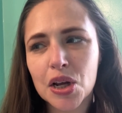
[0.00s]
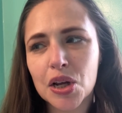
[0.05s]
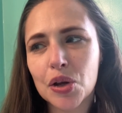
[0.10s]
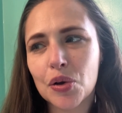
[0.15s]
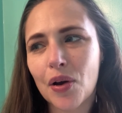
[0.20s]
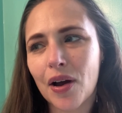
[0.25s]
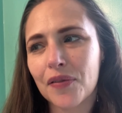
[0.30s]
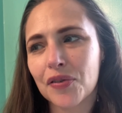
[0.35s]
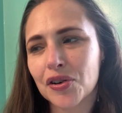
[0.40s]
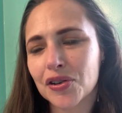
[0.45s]

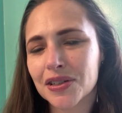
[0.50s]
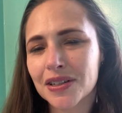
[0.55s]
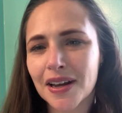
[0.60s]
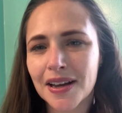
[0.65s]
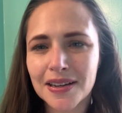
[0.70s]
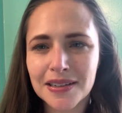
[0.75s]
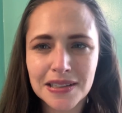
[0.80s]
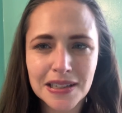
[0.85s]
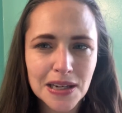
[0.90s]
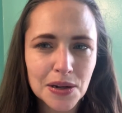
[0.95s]
You have your
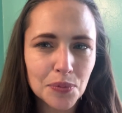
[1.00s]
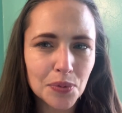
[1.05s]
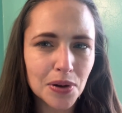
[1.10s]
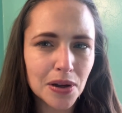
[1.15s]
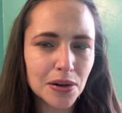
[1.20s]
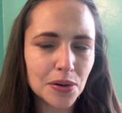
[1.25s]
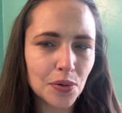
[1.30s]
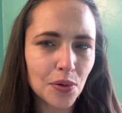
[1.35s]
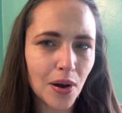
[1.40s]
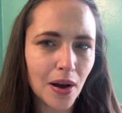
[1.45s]
sciencey
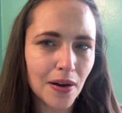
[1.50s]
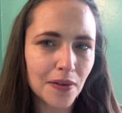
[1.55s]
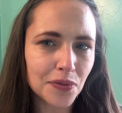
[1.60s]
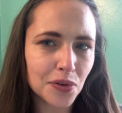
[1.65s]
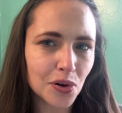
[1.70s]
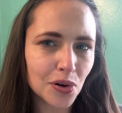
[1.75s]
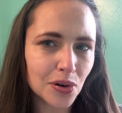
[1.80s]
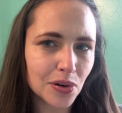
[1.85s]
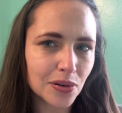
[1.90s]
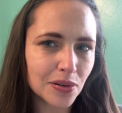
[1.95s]
one, you have
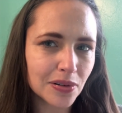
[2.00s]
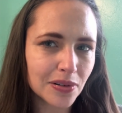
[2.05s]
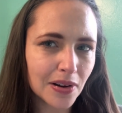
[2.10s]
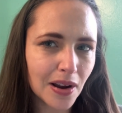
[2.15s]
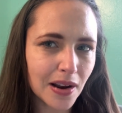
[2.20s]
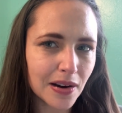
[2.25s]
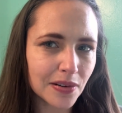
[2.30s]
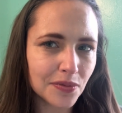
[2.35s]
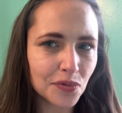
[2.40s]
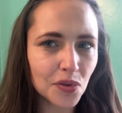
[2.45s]
your
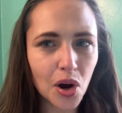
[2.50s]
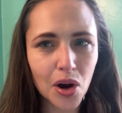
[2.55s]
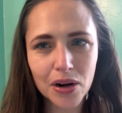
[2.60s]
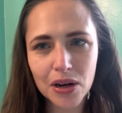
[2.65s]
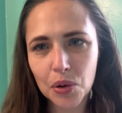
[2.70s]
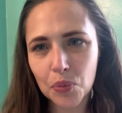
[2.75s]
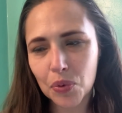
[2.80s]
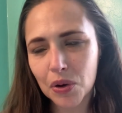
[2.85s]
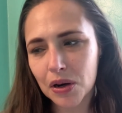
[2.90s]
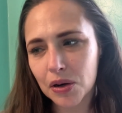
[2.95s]
kind of
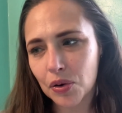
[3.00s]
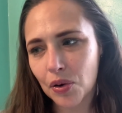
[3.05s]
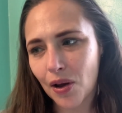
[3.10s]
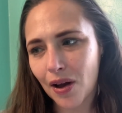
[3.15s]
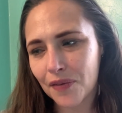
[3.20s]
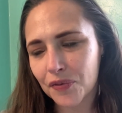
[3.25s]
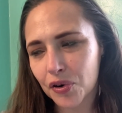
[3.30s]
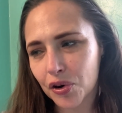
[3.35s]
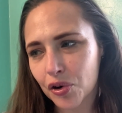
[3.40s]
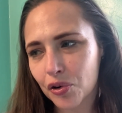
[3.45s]
naughty one, you
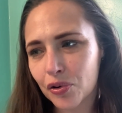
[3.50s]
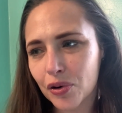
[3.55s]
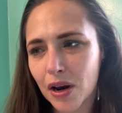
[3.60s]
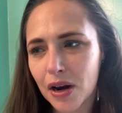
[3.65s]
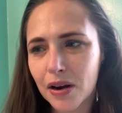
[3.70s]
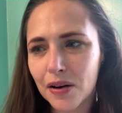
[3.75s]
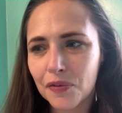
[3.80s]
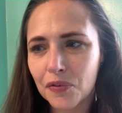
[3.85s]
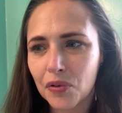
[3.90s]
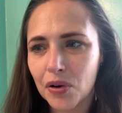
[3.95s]
have your
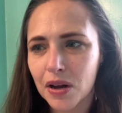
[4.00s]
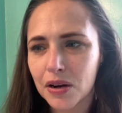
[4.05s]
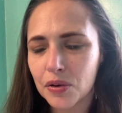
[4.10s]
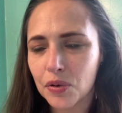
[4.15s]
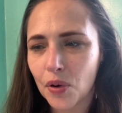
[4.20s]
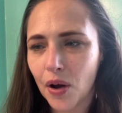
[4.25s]
creative one, you